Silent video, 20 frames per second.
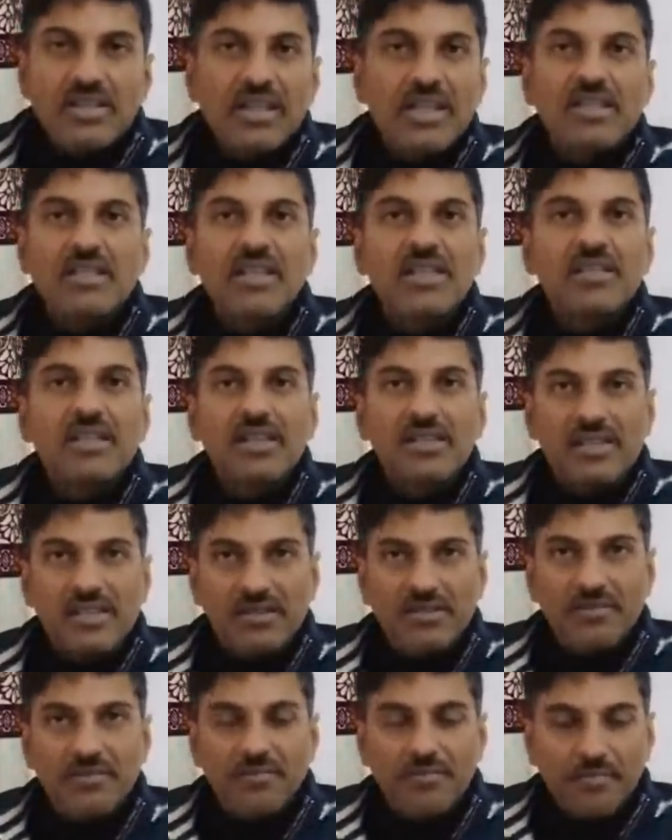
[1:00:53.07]

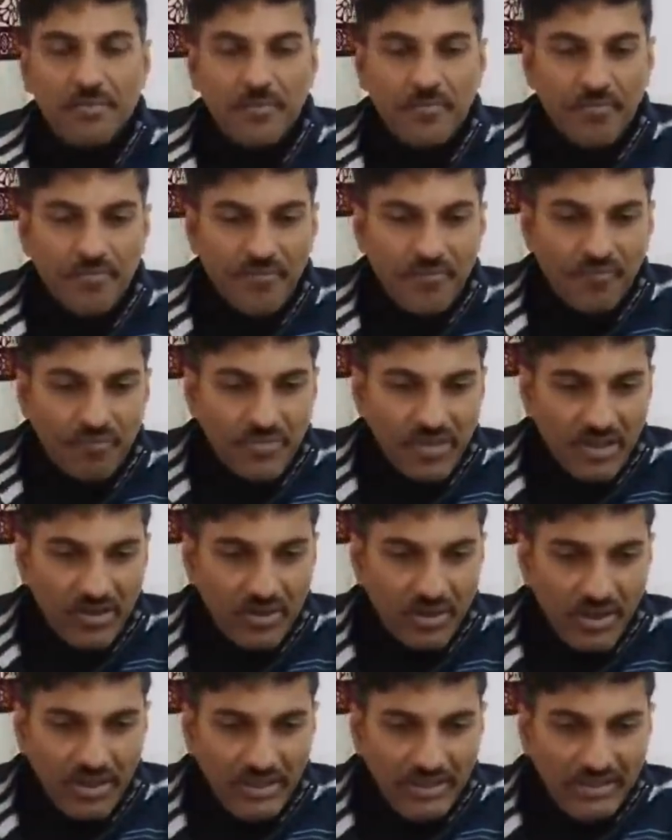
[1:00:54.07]
senselessness.
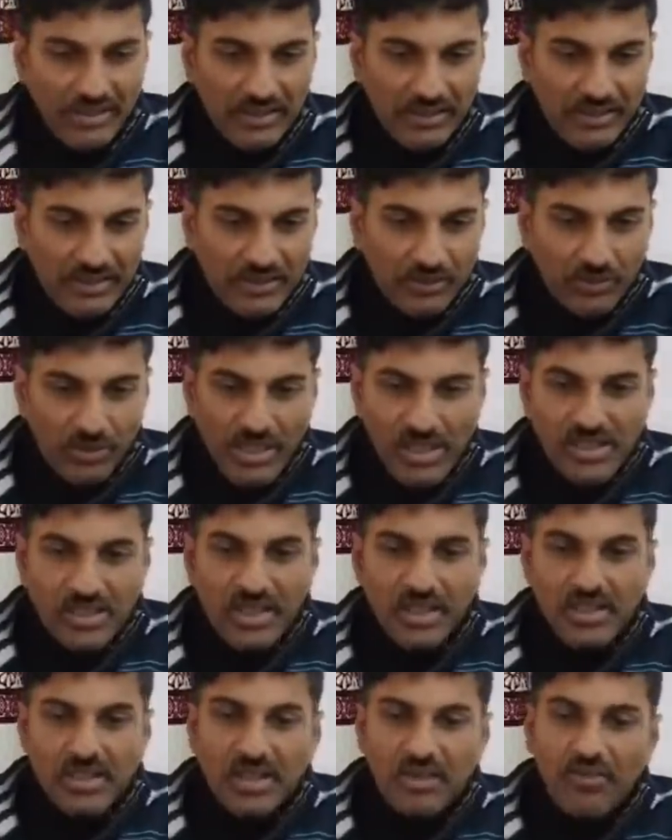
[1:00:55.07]
Okay, so
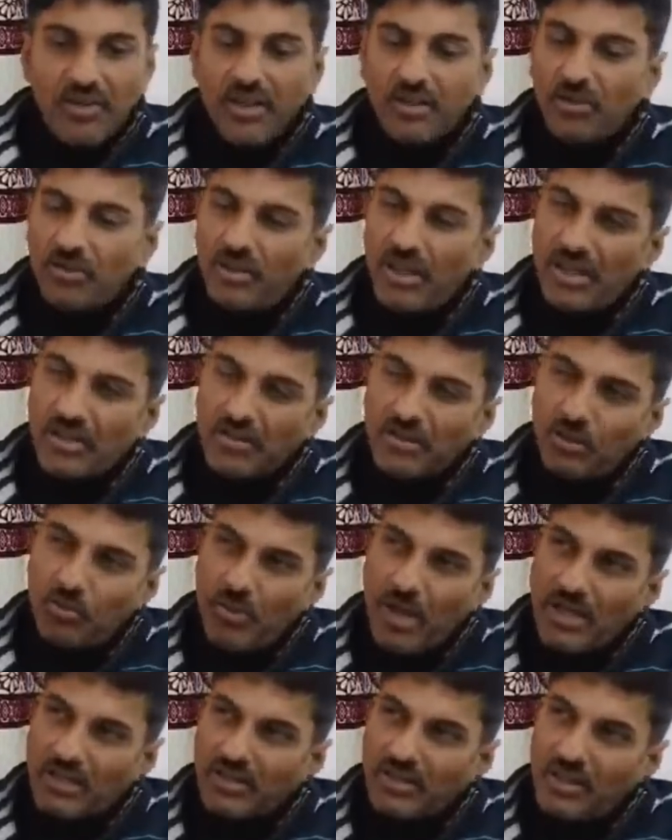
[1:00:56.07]
these things are very good. Like,
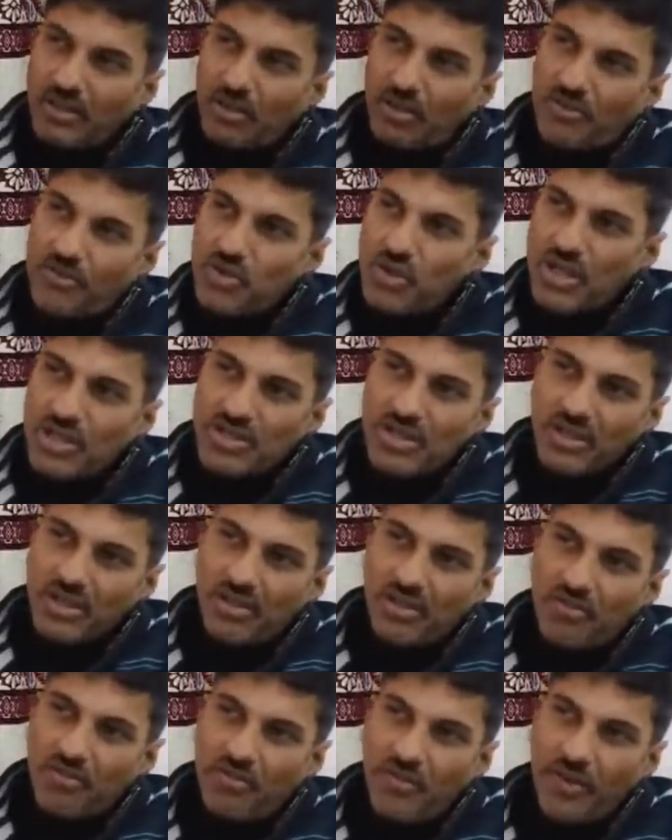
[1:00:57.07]
you might think of
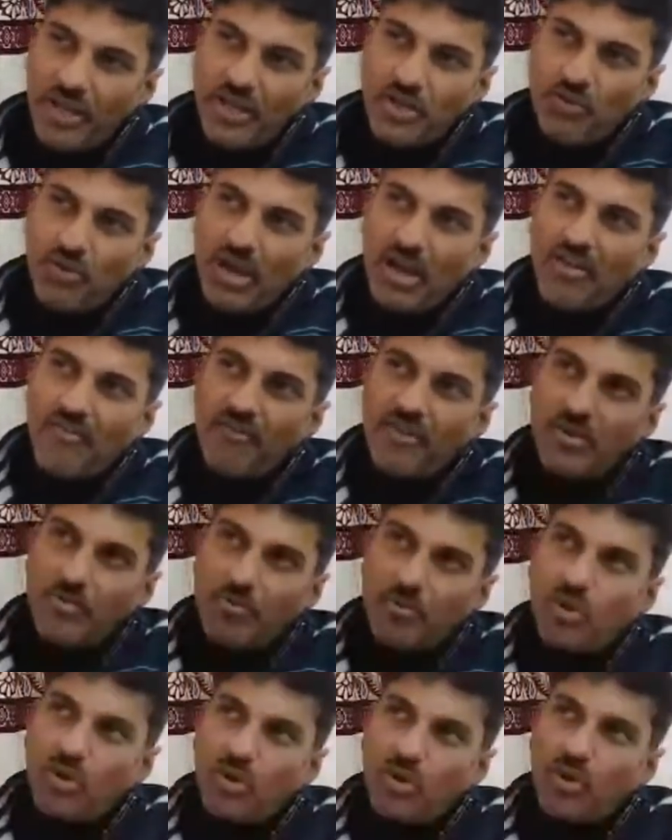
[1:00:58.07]
changing the way you have
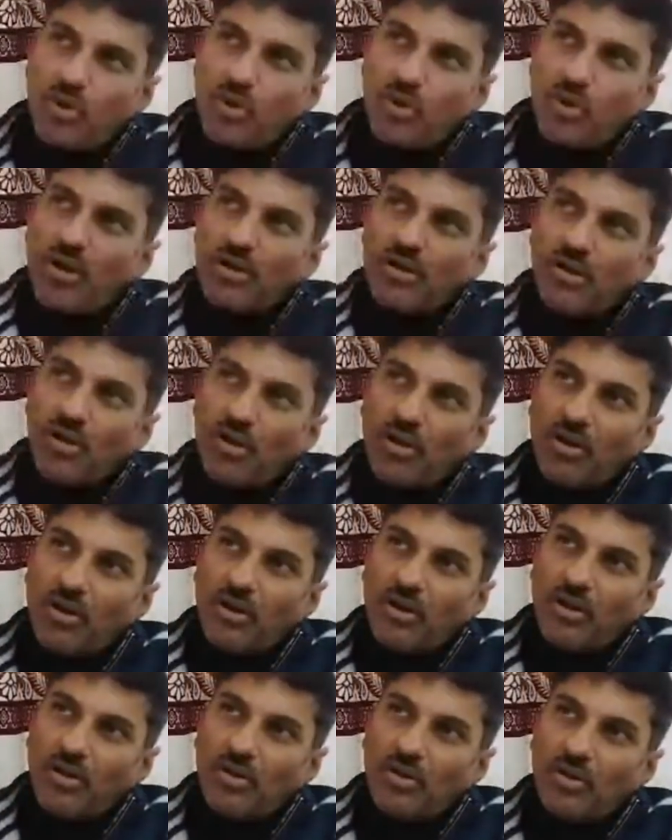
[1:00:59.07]
been God,
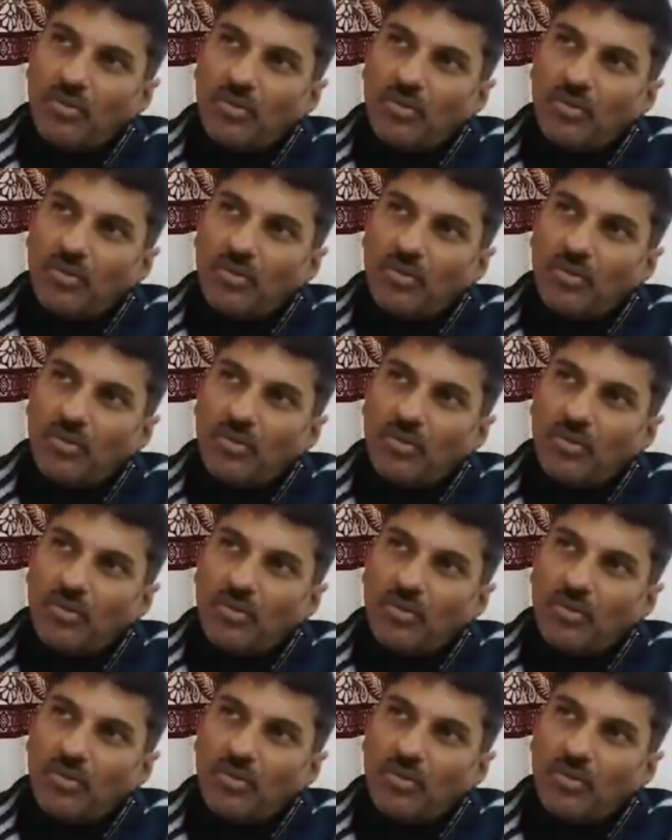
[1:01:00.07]
or